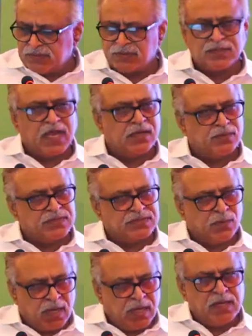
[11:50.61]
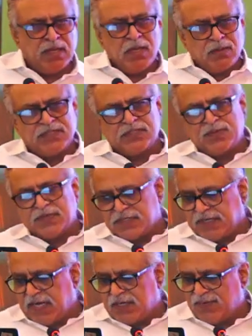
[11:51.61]
So that was why these
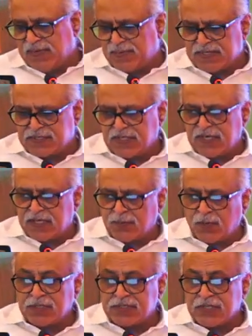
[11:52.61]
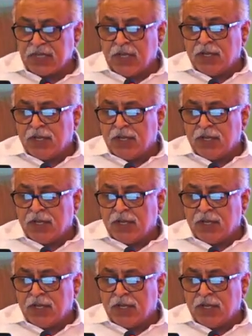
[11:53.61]
patients had developed HLA antibodies.